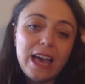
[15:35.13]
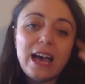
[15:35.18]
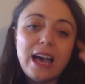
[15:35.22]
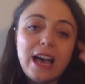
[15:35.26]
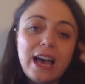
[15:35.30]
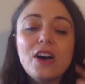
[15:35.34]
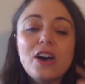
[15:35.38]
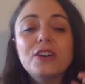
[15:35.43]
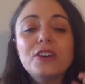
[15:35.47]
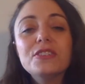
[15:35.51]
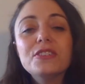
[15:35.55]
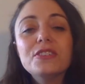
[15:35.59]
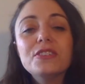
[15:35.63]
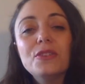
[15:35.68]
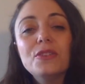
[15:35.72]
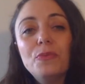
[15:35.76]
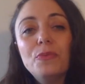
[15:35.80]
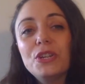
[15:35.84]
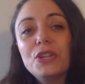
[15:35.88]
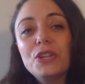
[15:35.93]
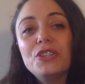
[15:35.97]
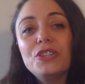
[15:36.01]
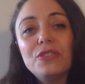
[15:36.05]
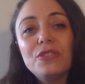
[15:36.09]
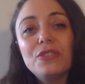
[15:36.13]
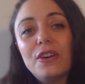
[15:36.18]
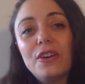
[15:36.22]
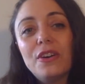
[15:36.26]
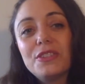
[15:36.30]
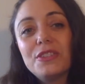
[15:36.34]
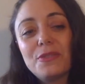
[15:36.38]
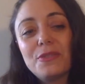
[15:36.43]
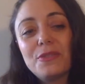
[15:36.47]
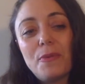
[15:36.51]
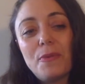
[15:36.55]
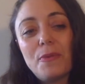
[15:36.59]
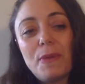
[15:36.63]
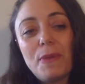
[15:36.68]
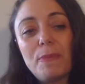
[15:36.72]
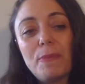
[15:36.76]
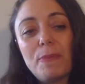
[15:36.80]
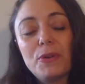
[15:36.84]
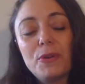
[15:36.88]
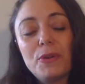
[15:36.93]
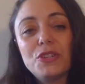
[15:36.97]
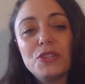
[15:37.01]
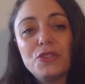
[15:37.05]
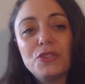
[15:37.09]
I also want you all to
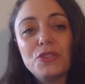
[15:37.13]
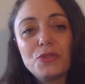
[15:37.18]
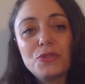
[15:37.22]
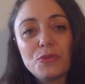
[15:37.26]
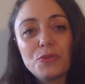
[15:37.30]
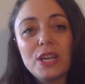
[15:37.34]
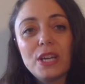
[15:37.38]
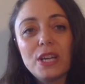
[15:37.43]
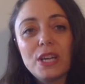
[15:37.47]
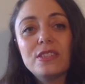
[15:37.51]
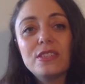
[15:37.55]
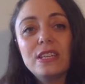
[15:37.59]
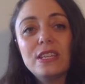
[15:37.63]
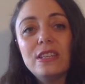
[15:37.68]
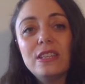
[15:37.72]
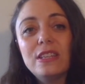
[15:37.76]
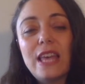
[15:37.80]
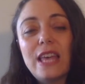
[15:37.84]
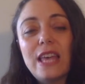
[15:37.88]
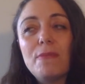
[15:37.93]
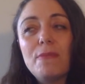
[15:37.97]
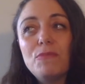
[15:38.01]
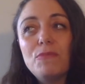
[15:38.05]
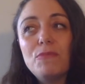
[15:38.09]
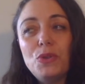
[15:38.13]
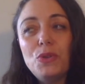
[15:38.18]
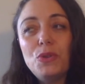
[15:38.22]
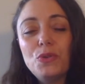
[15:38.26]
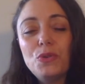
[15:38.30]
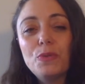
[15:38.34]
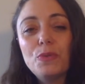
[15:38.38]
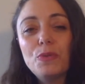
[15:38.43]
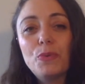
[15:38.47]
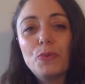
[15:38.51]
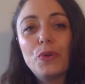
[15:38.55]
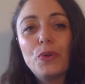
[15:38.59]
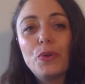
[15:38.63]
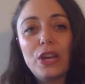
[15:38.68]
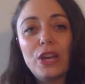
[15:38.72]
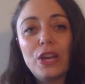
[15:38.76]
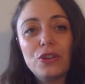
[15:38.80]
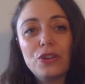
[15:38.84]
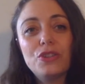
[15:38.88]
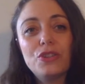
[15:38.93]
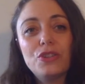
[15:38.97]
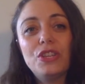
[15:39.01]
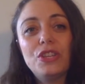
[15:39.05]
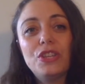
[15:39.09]
remember to trust in that mutable
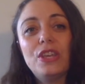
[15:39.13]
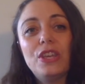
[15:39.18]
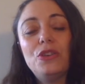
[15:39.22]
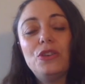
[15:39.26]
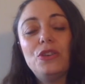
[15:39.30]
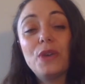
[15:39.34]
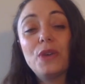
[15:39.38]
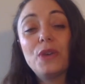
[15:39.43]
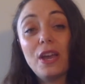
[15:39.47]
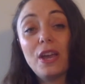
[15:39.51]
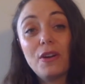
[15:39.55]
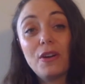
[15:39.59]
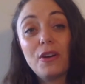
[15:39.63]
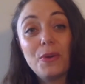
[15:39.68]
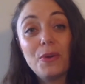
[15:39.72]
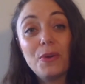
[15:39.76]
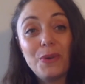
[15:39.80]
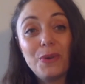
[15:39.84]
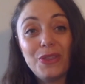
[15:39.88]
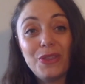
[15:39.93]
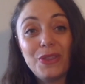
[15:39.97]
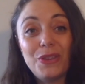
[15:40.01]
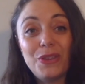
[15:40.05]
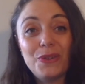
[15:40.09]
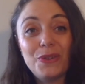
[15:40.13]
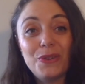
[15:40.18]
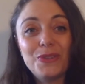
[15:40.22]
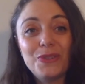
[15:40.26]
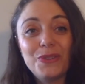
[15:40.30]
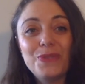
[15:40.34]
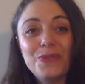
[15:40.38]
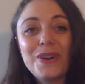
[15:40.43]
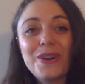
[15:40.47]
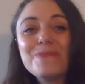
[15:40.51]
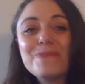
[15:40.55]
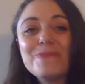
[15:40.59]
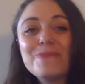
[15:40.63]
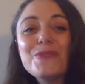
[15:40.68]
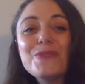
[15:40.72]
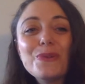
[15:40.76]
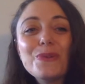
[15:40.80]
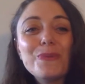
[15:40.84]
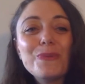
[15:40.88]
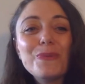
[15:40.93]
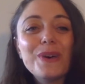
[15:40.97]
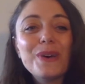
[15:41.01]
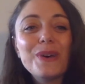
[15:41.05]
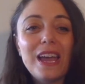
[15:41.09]
energy that you carry with you. You are
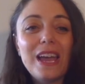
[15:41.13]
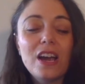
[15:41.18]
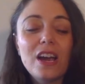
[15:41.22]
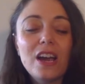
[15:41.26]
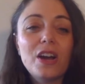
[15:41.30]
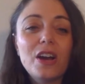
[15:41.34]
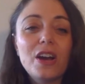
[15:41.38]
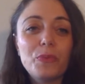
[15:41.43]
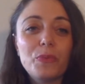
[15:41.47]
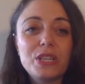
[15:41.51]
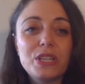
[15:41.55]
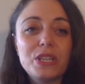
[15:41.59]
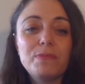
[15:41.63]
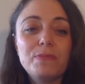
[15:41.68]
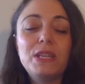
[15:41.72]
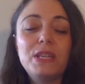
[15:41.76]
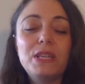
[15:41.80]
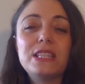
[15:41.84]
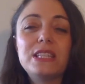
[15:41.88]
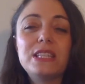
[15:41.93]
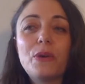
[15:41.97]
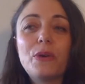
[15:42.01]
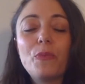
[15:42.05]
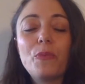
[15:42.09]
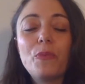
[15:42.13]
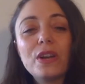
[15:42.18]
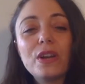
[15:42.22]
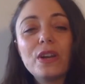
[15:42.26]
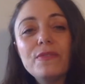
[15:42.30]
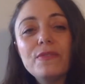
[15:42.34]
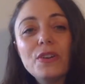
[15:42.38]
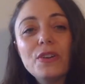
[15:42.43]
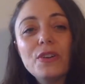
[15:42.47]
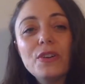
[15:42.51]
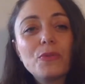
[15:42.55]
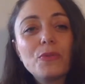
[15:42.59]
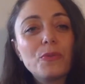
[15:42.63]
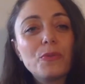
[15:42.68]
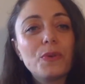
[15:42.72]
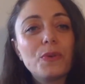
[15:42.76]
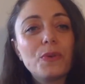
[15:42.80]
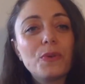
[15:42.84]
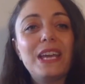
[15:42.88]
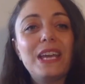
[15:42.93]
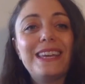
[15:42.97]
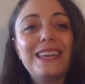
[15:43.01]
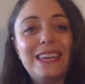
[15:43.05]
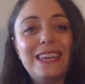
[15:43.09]
mutable air, which means that one of your
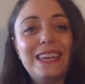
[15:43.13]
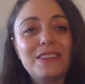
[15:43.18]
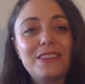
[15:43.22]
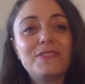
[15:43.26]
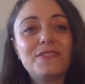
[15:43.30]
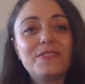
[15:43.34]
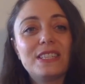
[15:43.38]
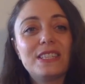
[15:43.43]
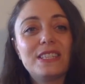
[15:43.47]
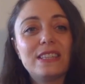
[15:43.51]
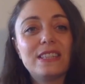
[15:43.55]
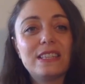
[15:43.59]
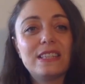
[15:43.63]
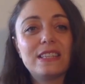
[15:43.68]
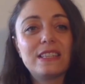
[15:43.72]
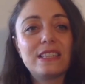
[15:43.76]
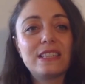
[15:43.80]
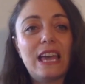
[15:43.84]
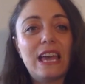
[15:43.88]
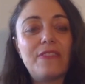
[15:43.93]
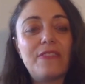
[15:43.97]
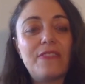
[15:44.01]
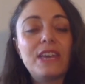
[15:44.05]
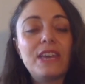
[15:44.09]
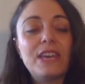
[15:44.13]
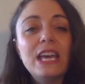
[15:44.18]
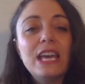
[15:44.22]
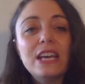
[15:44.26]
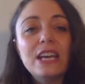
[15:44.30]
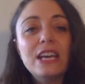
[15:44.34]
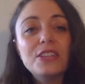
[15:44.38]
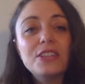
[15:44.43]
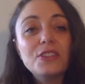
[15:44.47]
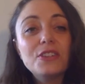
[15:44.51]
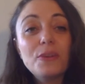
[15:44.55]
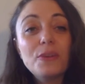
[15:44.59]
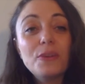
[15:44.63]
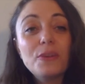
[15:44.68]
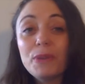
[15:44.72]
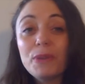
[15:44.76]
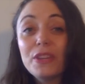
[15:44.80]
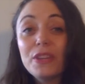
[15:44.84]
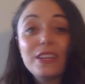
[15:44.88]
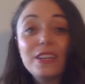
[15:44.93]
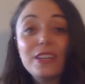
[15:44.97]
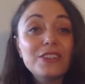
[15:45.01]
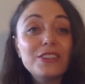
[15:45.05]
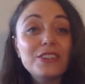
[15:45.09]
great gifts in this life is your
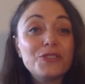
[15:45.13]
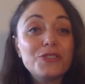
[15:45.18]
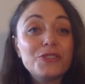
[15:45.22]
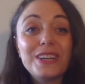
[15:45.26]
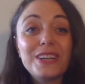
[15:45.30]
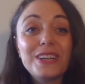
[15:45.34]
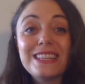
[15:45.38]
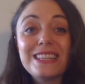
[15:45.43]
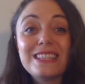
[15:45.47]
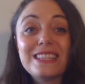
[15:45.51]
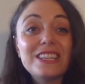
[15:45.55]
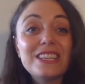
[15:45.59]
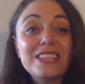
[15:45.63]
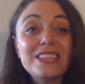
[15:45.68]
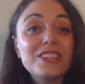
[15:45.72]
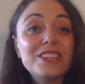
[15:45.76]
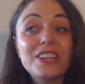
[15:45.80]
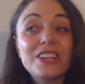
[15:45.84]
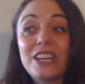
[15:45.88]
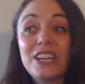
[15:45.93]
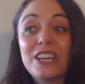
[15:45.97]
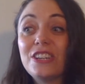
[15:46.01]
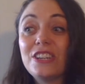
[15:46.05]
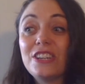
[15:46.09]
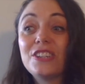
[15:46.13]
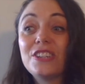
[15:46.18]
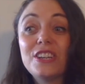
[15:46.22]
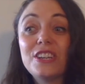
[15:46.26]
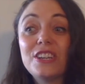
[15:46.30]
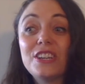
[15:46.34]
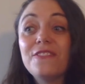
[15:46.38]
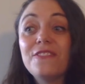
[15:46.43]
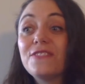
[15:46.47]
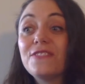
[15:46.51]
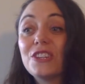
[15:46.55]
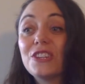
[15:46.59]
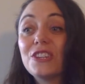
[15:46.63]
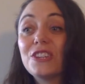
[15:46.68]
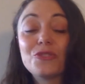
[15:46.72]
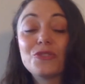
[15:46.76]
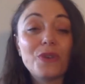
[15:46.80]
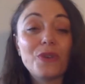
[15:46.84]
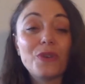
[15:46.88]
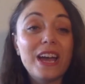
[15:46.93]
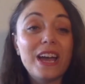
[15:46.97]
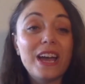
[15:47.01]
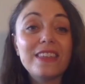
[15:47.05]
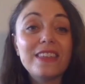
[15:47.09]
ability to transition and shift and
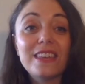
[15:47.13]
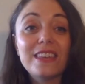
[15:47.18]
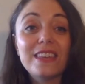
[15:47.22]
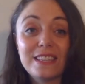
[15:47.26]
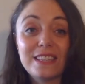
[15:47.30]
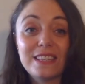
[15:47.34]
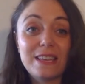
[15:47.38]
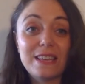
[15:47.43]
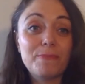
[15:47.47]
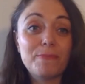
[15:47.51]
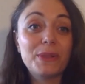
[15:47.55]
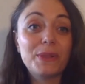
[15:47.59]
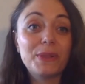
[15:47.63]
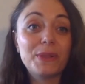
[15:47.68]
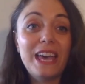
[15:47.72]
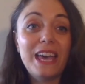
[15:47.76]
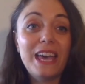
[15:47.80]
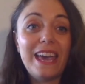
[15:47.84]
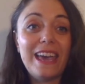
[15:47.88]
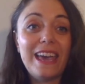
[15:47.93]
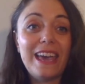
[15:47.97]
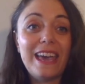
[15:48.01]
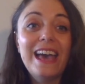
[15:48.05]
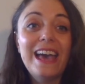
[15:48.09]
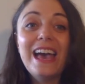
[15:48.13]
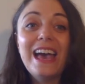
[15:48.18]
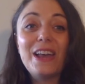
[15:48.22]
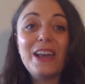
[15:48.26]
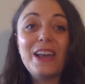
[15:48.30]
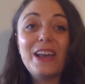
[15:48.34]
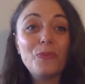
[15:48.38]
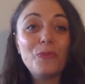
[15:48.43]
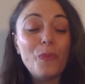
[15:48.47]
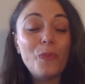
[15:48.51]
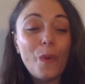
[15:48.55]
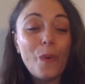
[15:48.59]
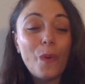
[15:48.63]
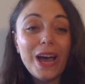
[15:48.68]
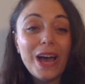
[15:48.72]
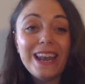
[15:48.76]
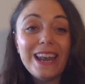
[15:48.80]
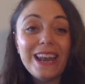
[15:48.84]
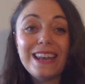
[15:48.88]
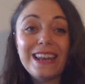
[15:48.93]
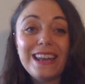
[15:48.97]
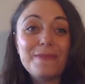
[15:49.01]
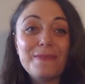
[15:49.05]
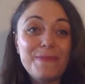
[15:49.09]
try things and play. And
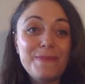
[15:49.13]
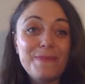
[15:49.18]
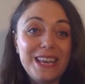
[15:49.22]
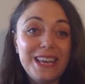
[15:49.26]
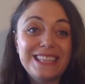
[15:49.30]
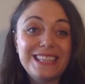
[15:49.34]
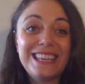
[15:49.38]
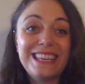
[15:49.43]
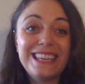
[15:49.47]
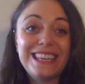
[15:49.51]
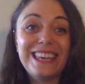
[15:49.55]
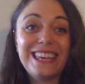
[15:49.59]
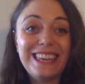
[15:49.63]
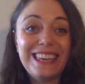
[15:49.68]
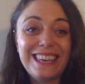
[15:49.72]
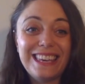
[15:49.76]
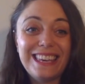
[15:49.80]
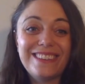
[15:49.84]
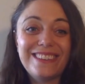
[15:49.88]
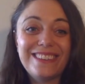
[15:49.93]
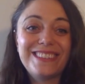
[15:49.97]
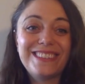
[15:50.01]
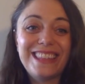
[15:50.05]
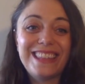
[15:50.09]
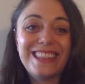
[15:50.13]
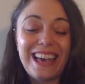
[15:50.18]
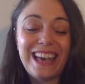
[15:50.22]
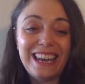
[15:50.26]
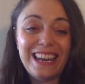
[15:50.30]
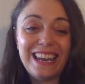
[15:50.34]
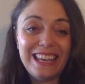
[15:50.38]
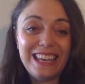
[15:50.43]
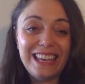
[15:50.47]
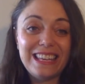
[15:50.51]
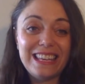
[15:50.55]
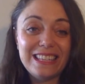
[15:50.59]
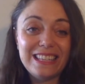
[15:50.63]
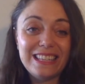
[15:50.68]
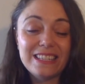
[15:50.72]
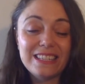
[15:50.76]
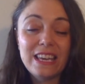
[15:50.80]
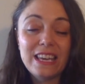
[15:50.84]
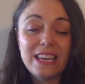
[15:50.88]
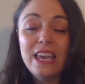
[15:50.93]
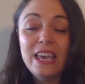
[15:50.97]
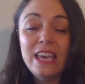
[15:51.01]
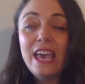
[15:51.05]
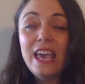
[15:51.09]
what an amazing gift that is.